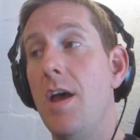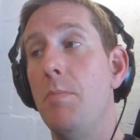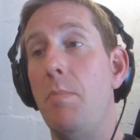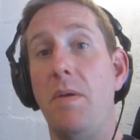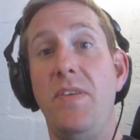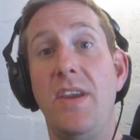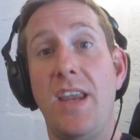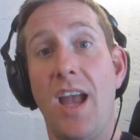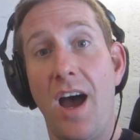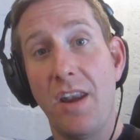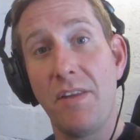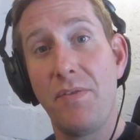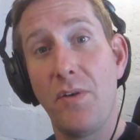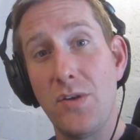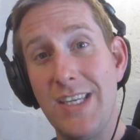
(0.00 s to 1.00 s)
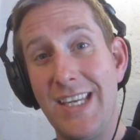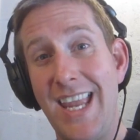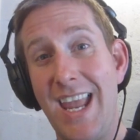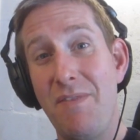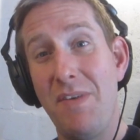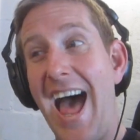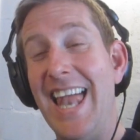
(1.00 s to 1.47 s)
But if you can't afford to
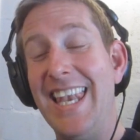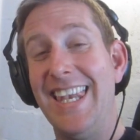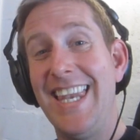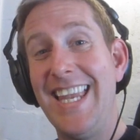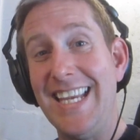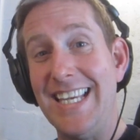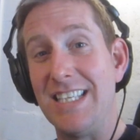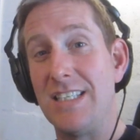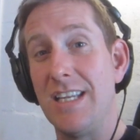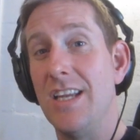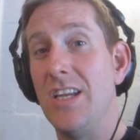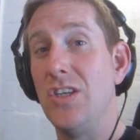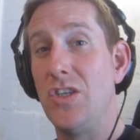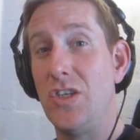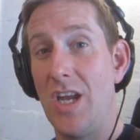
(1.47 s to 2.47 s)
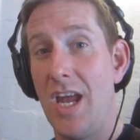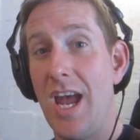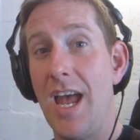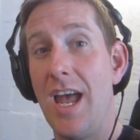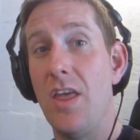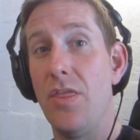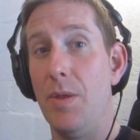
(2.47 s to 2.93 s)
give, at least
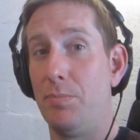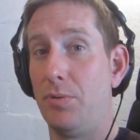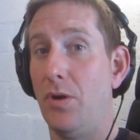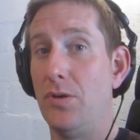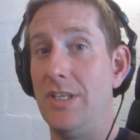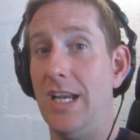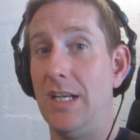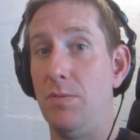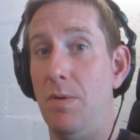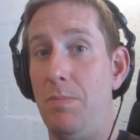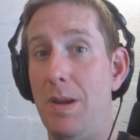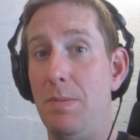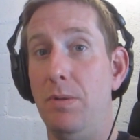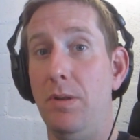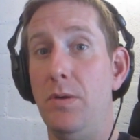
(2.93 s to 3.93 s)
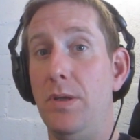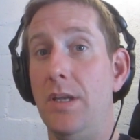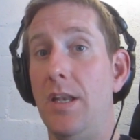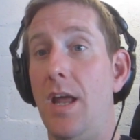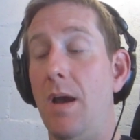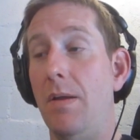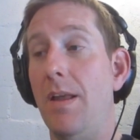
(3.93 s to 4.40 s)
share the project with people who
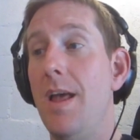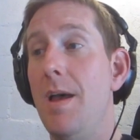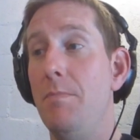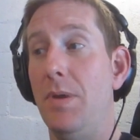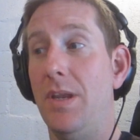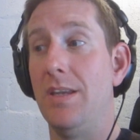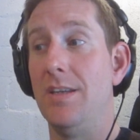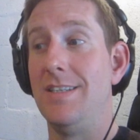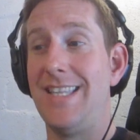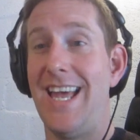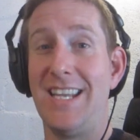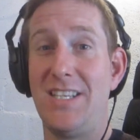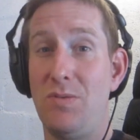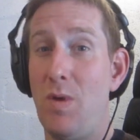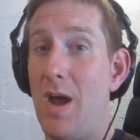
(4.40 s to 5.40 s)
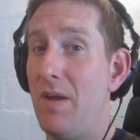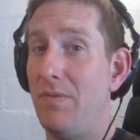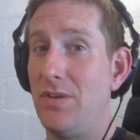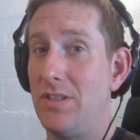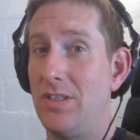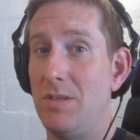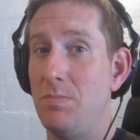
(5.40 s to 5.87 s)
you know, because that's worth
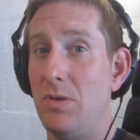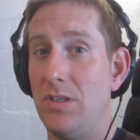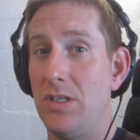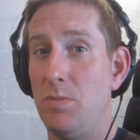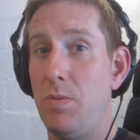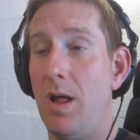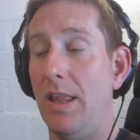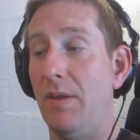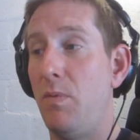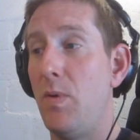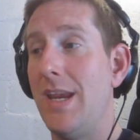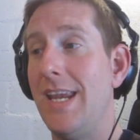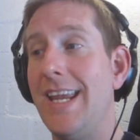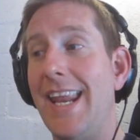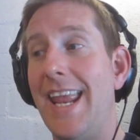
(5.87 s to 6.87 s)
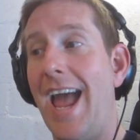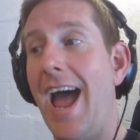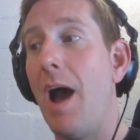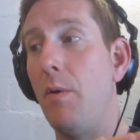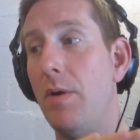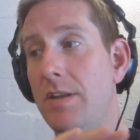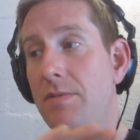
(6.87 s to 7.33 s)
just as much as well. If we can get it
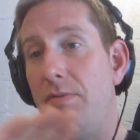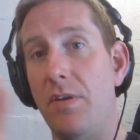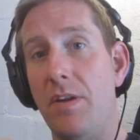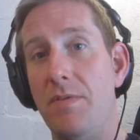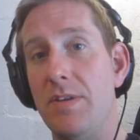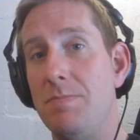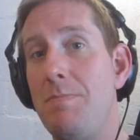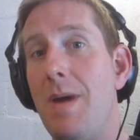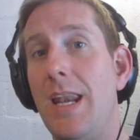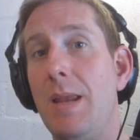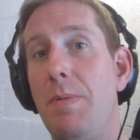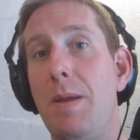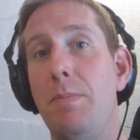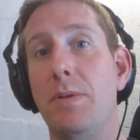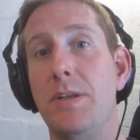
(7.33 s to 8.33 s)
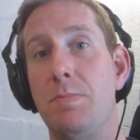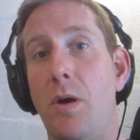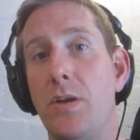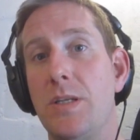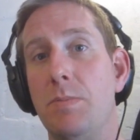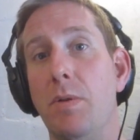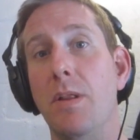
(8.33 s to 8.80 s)
out in front of as many people as
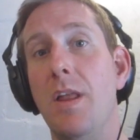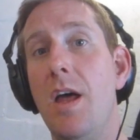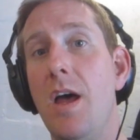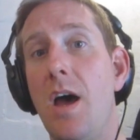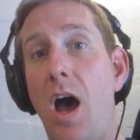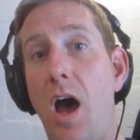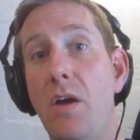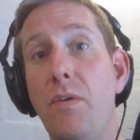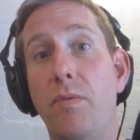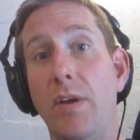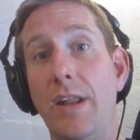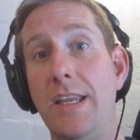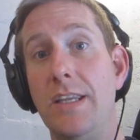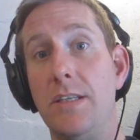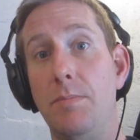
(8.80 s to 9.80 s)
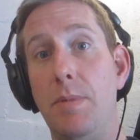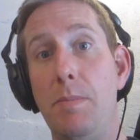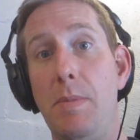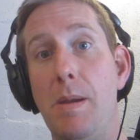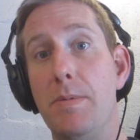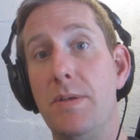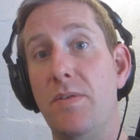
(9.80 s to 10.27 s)
possible, hopefully somebody
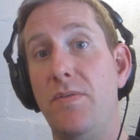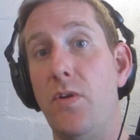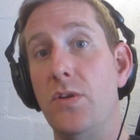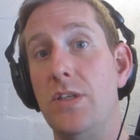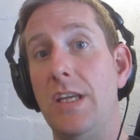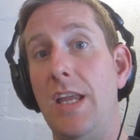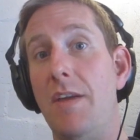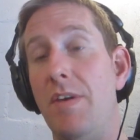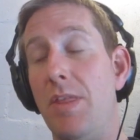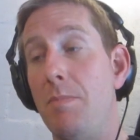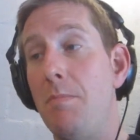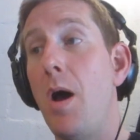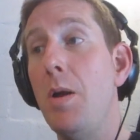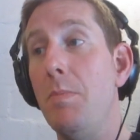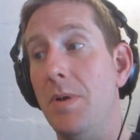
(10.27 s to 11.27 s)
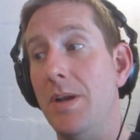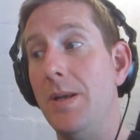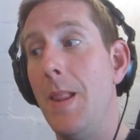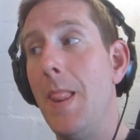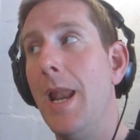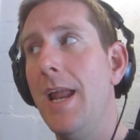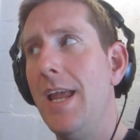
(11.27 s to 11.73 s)
will be able to afford to give. At the
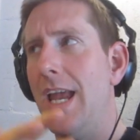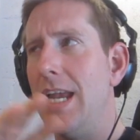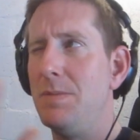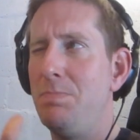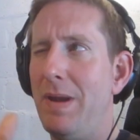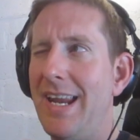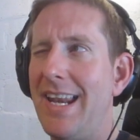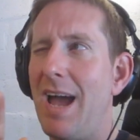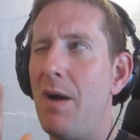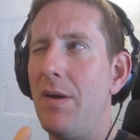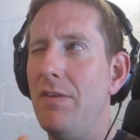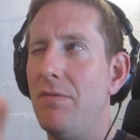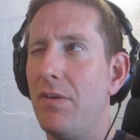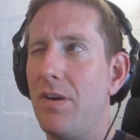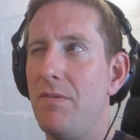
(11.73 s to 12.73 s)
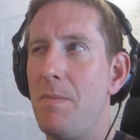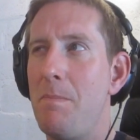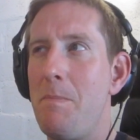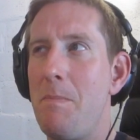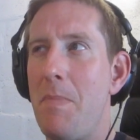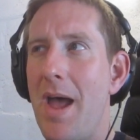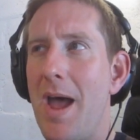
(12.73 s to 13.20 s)
moment, it's been out in front of
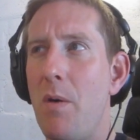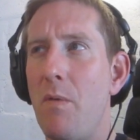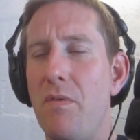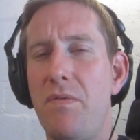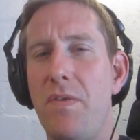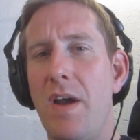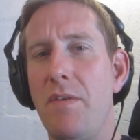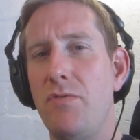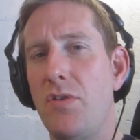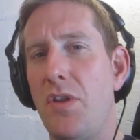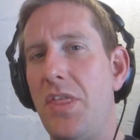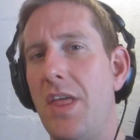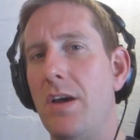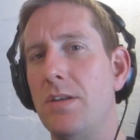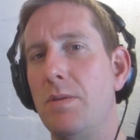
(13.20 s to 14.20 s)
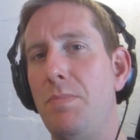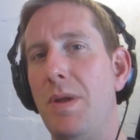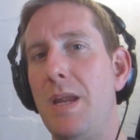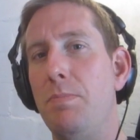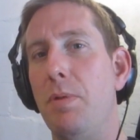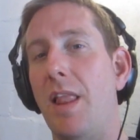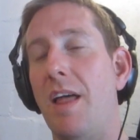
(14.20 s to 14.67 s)
about 500,000
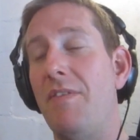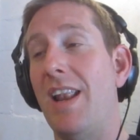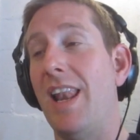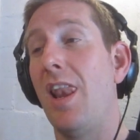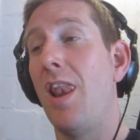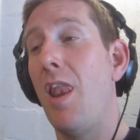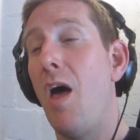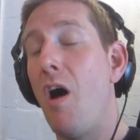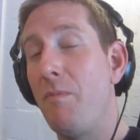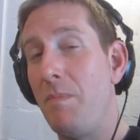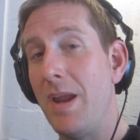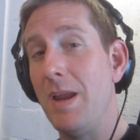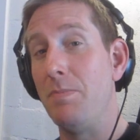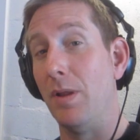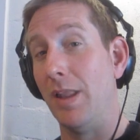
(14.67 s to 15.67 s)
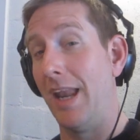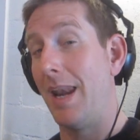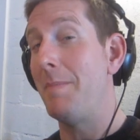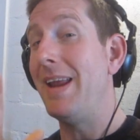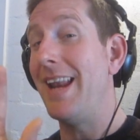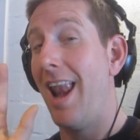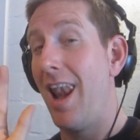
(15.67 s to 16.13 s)
people. I've had a lot of people, and
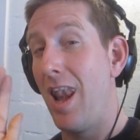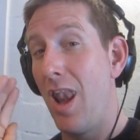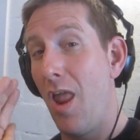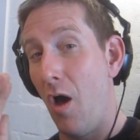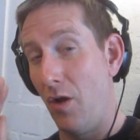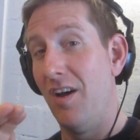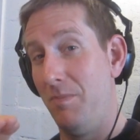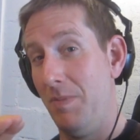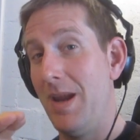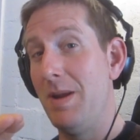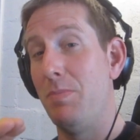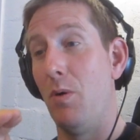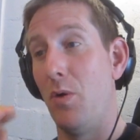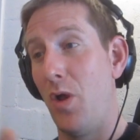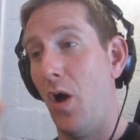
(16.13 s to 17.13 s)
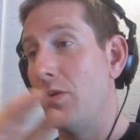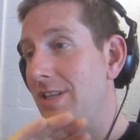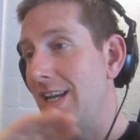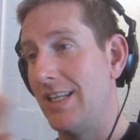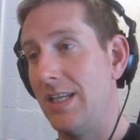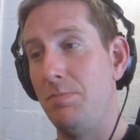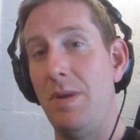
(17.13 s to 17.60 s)
I mean a lot of people,
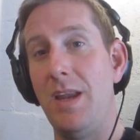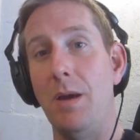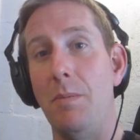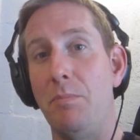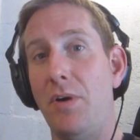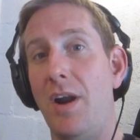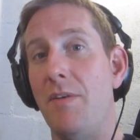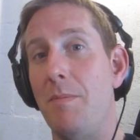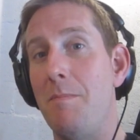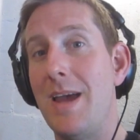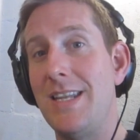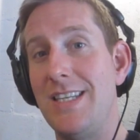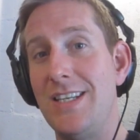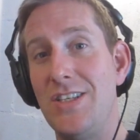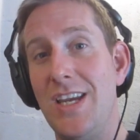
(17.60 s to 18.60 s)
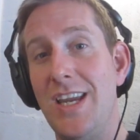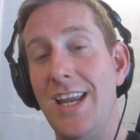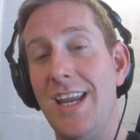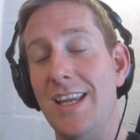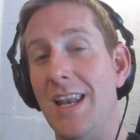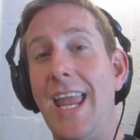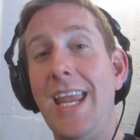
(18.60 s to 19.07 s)
contacted me on private
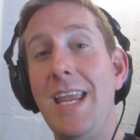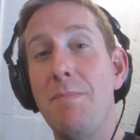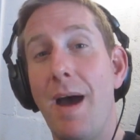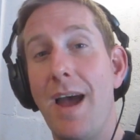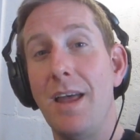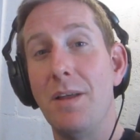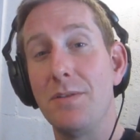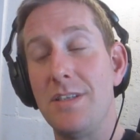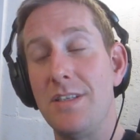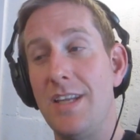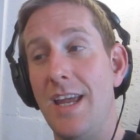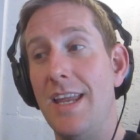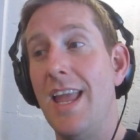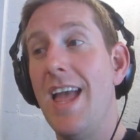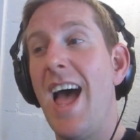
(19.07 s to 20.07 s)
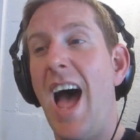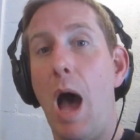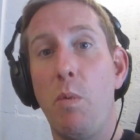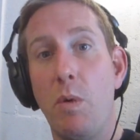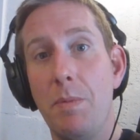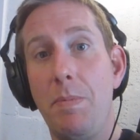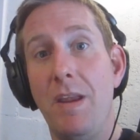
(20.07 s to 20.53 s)
messaging and emails saying,
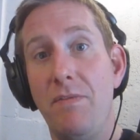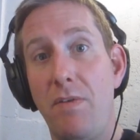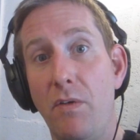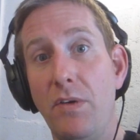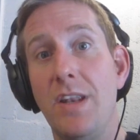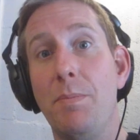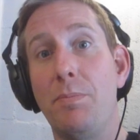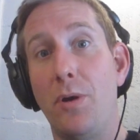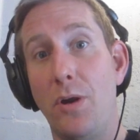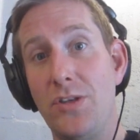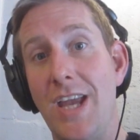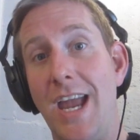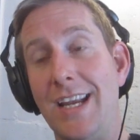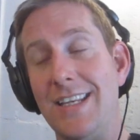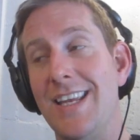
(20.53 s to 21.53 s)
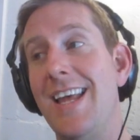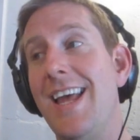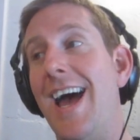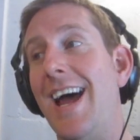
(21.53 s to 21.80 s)
I want to be involved in the project.